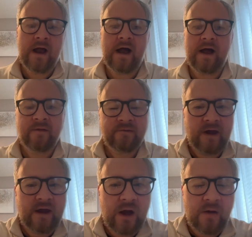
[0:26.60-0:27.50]

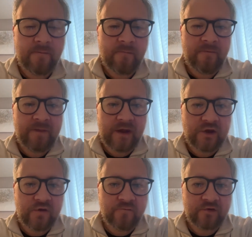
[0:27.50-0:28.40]
And
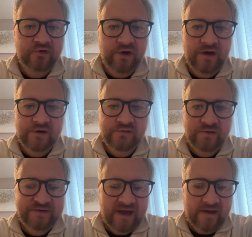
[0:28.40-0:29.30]
thank you for joining us
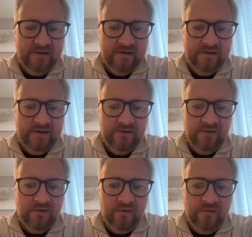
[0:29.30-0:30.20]
once again here
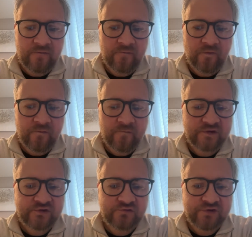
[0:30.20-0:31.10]
on the Fourth
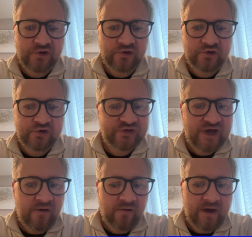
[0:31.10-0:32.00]
Official's YouTube
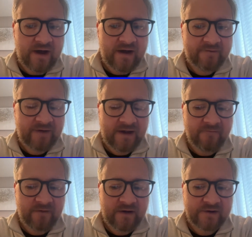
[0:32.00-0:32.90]
channel and hitting
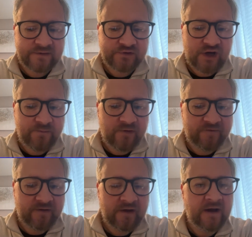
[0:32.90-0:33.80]
that subscribe
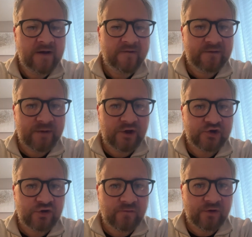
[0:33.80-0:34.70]
button to make
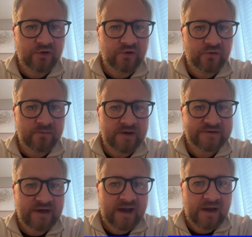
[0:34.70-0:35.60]
sure that you don't
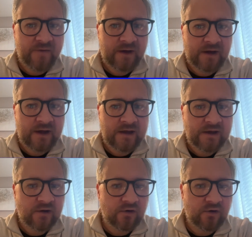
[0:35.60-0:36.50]
miss anything
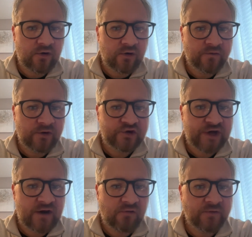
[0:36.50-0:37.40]
here on the
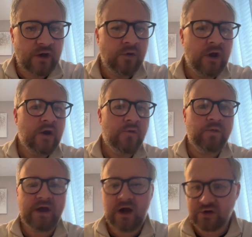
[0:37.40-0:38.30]
channel. Now,
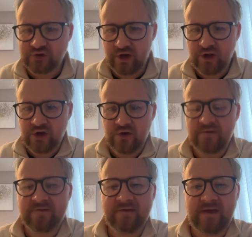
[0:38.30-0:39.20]
we are joining
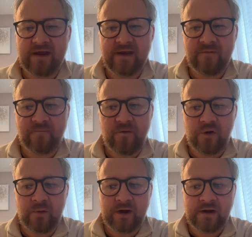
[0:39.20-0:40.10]
you today
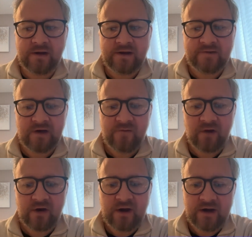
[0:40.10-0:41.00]
following yet another